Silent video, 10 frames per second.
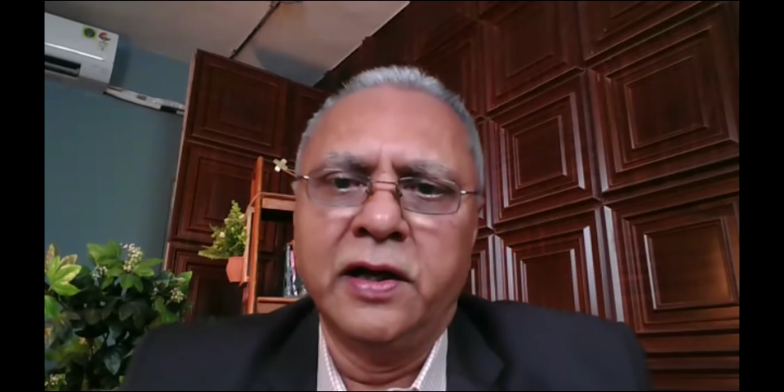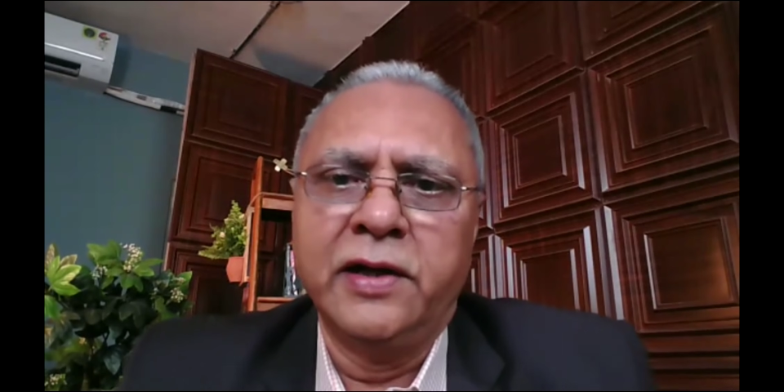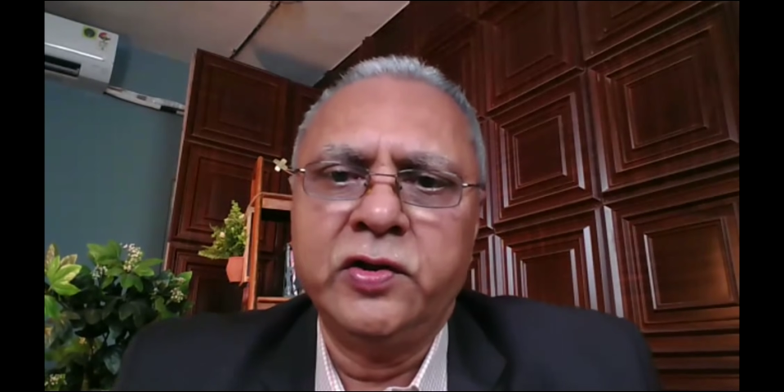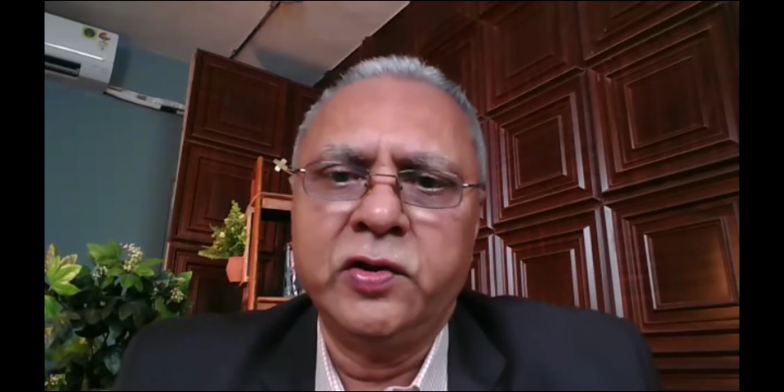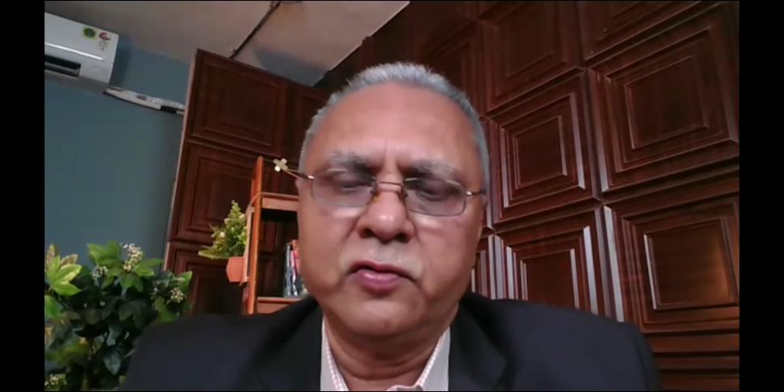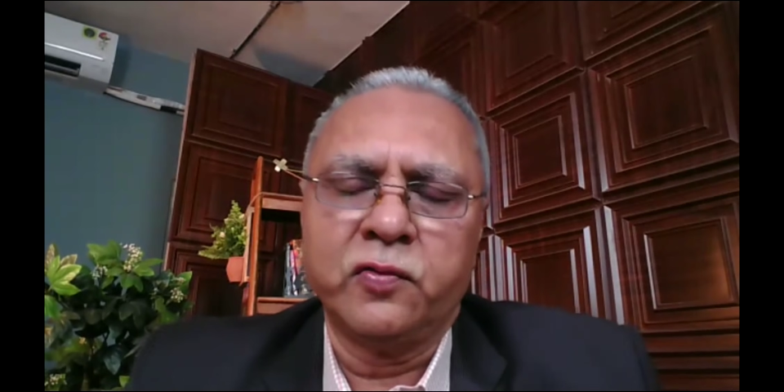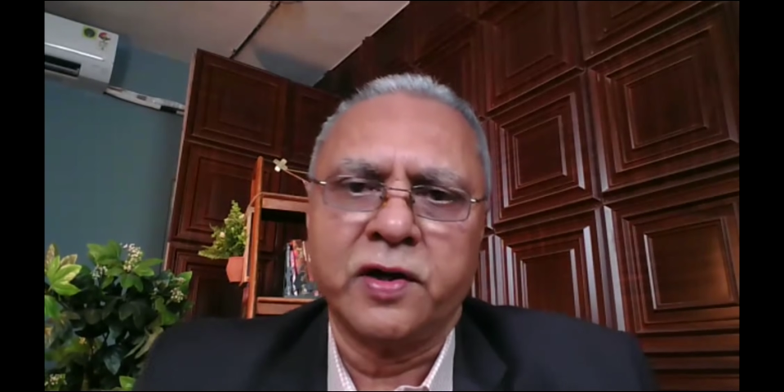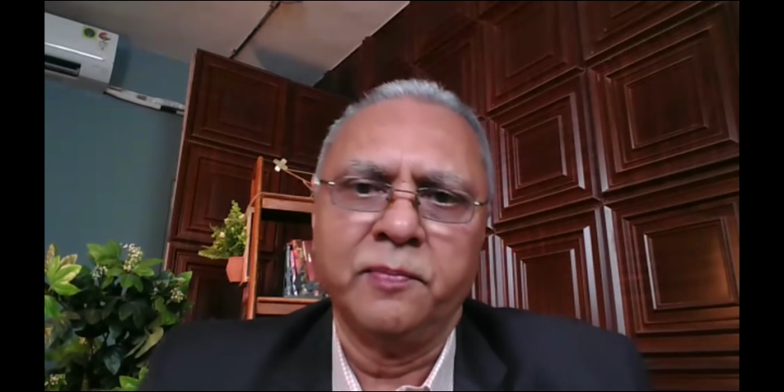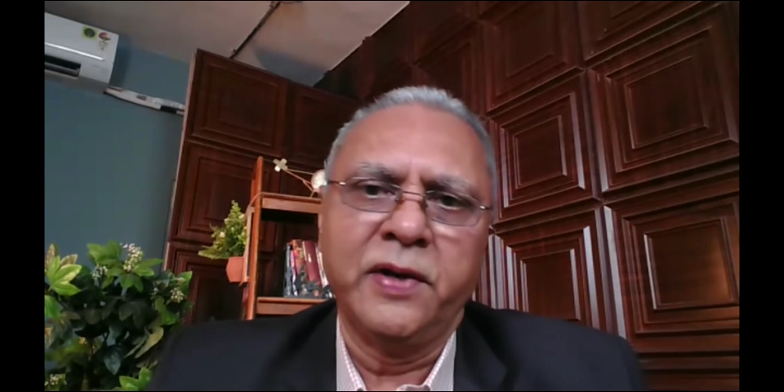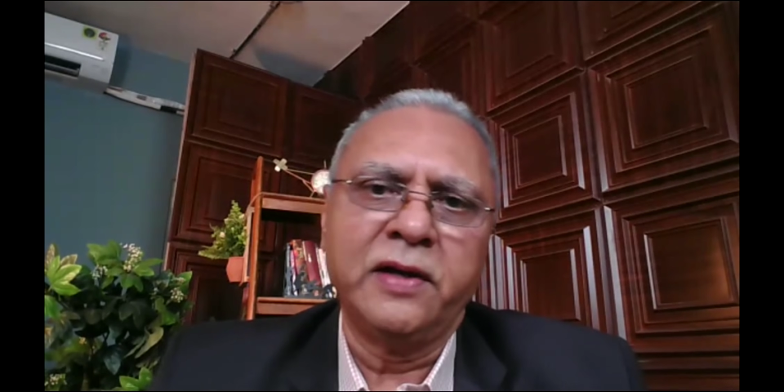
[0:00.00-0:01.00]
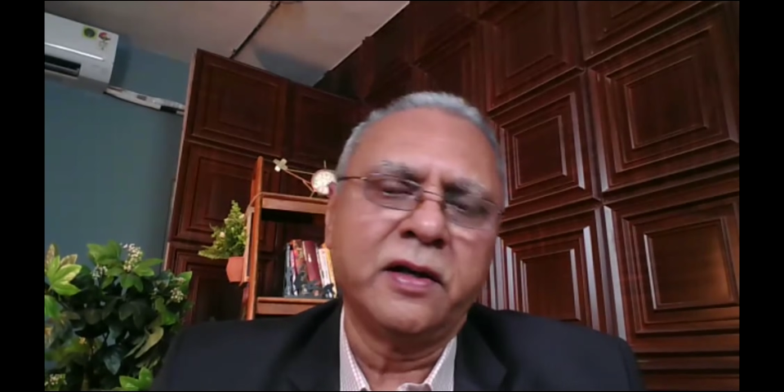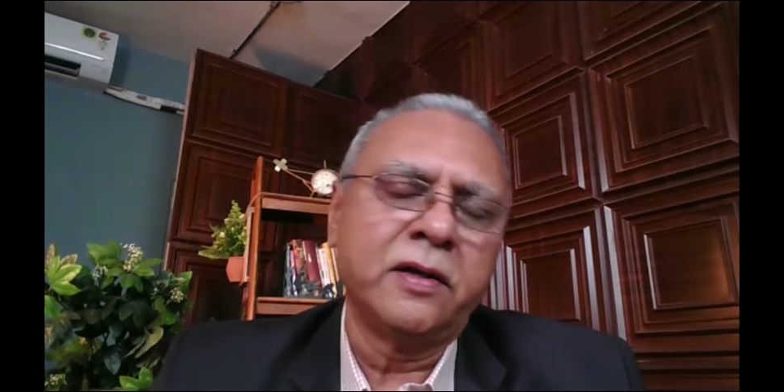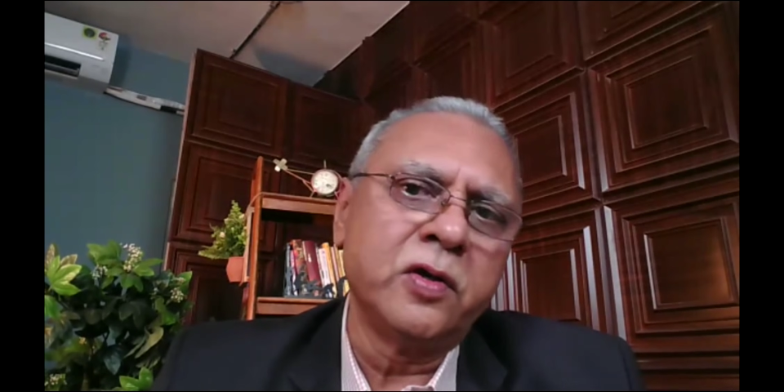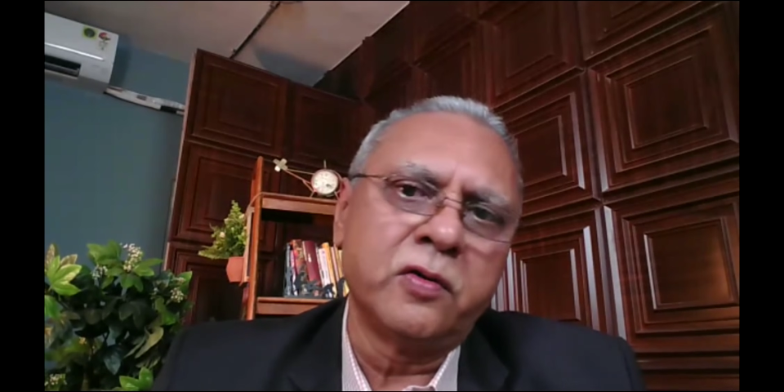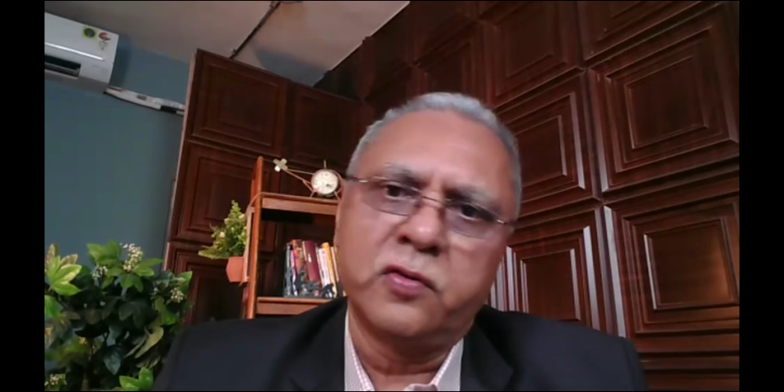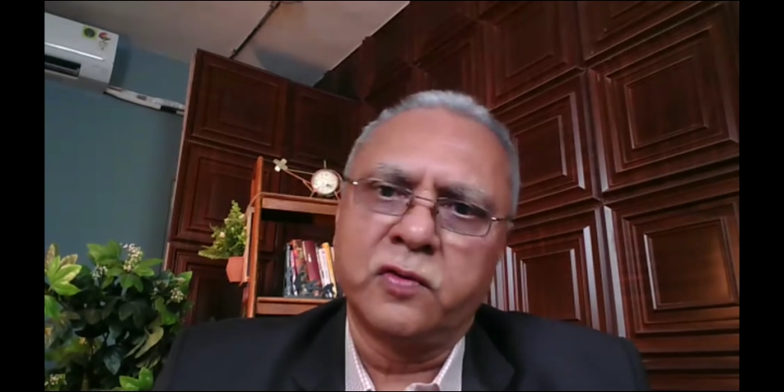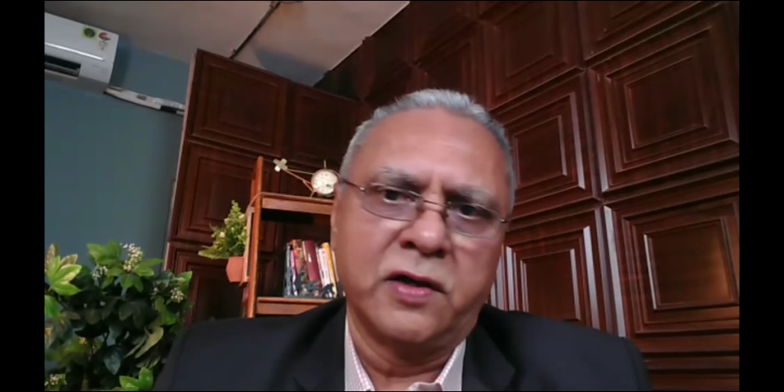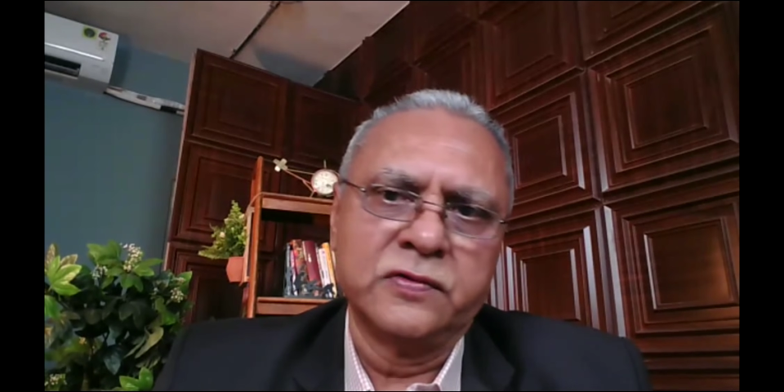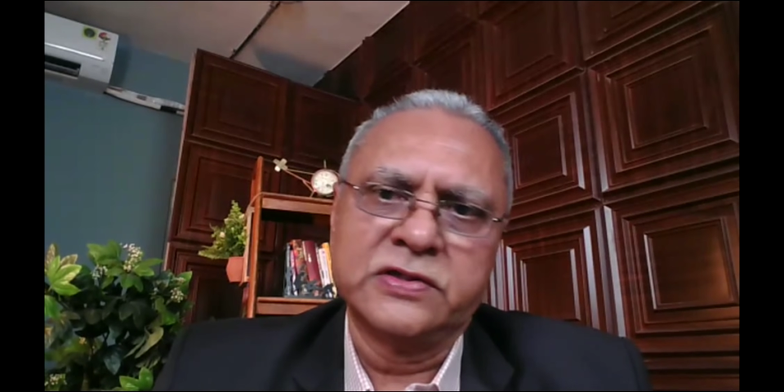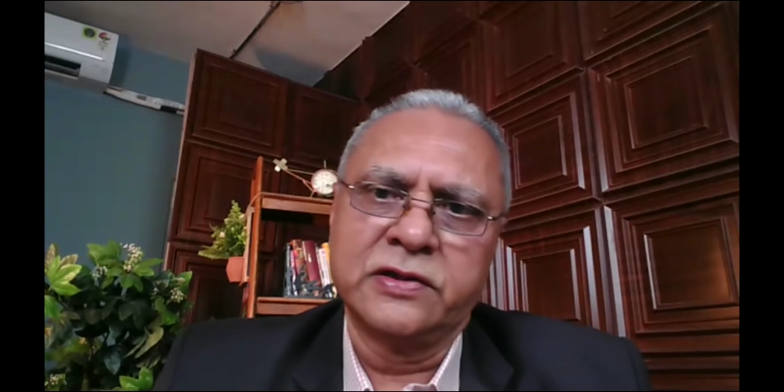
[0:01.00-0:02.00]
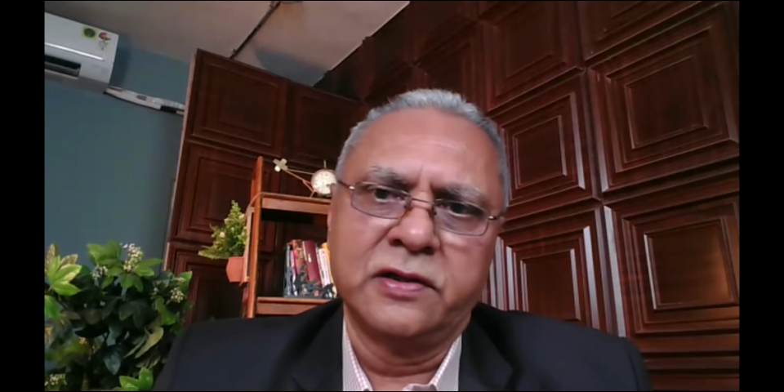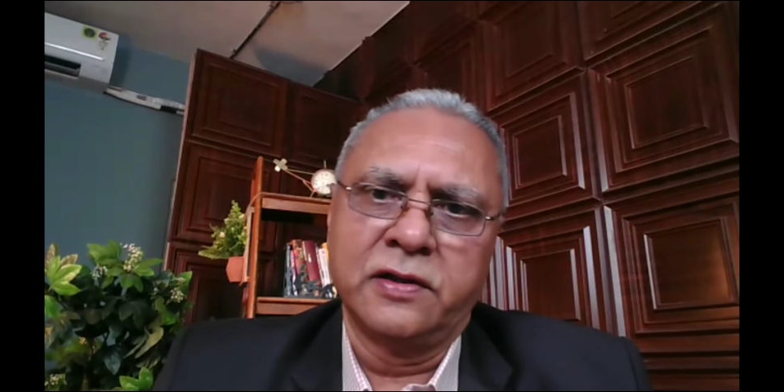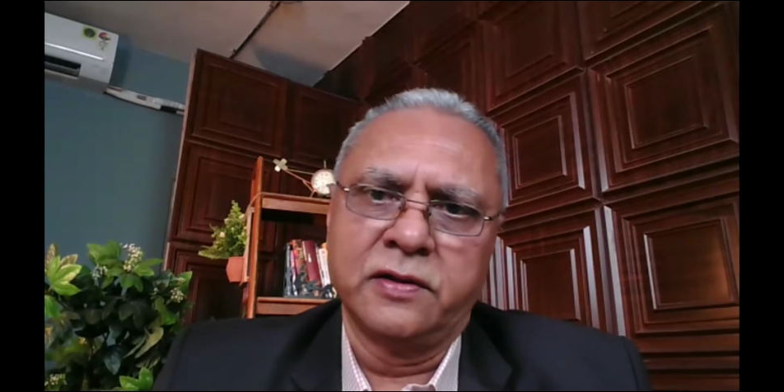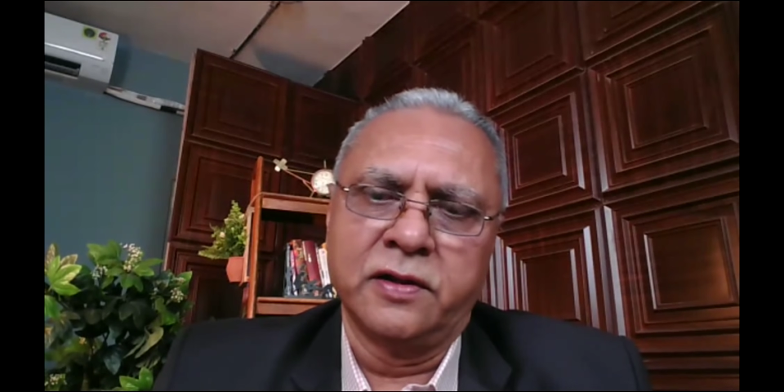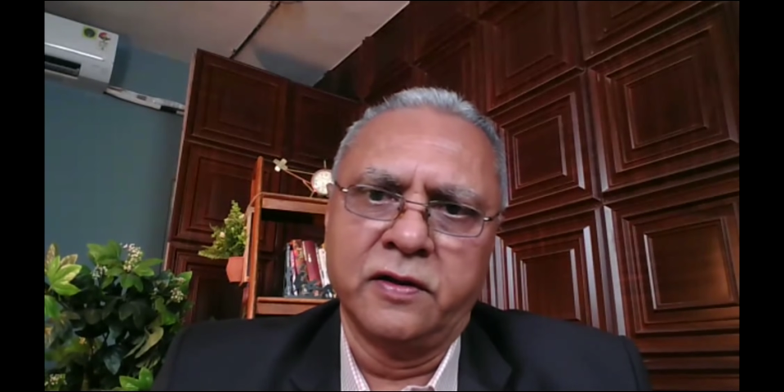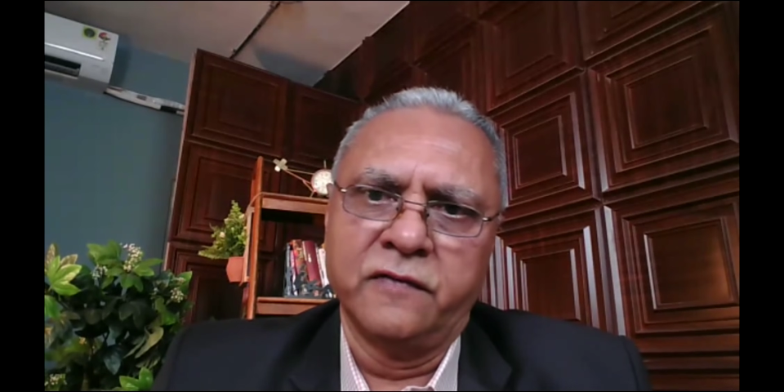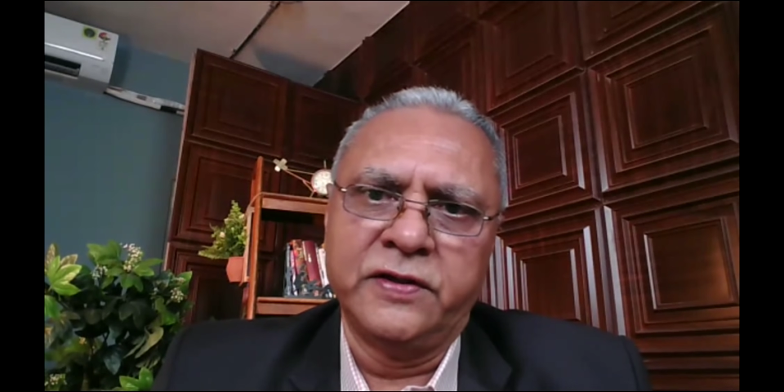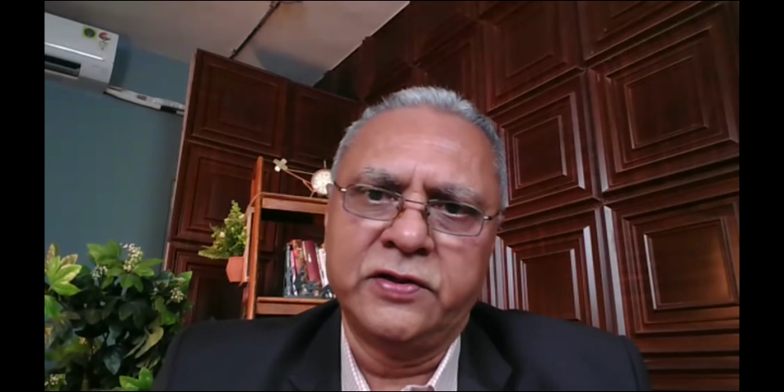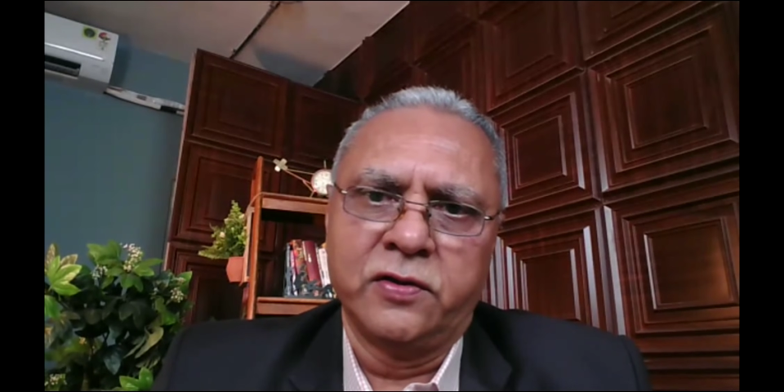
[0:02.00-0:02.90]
and you have to compare and you have to counsel with